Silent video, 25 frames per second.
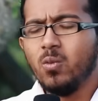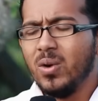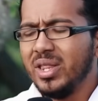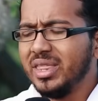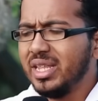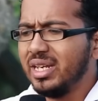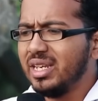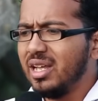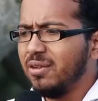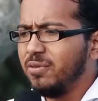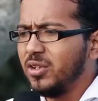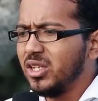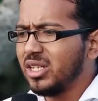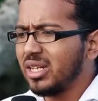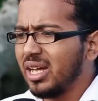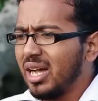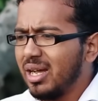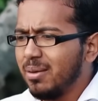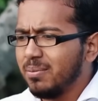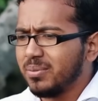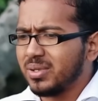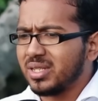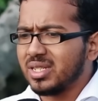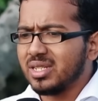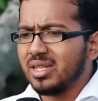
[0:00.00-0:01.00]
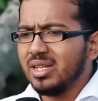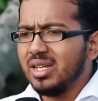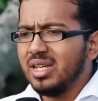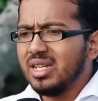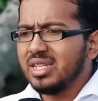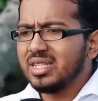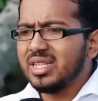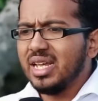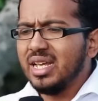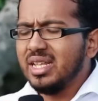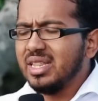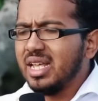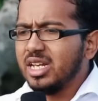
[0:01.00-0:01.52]
When the devil comes
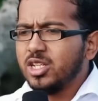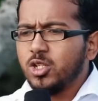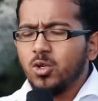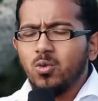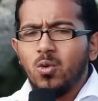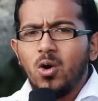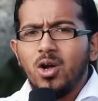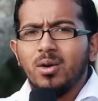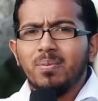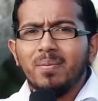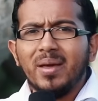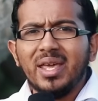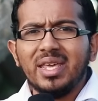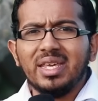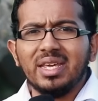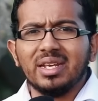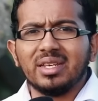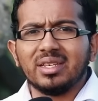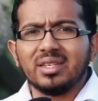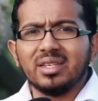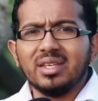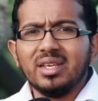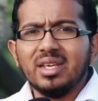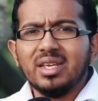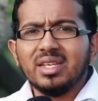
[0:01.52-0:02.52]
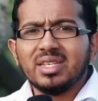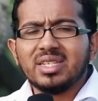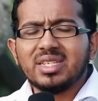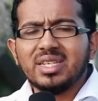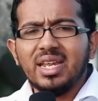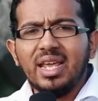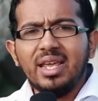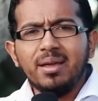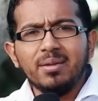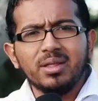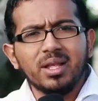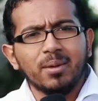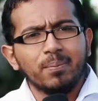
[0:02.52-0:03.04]
saying that you won't make it,
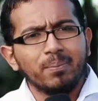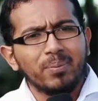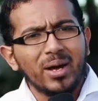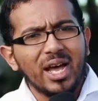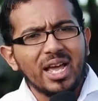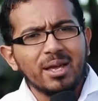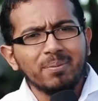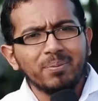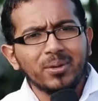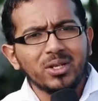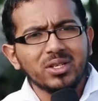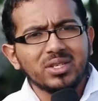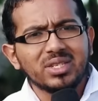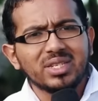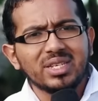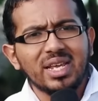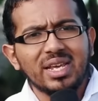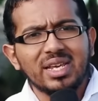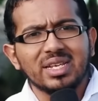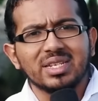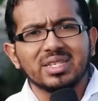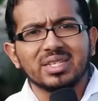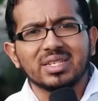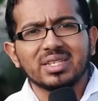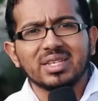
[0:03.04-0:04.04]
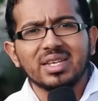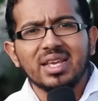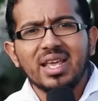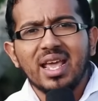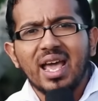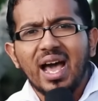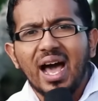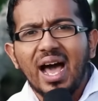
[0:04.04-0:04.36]
say the Bible says,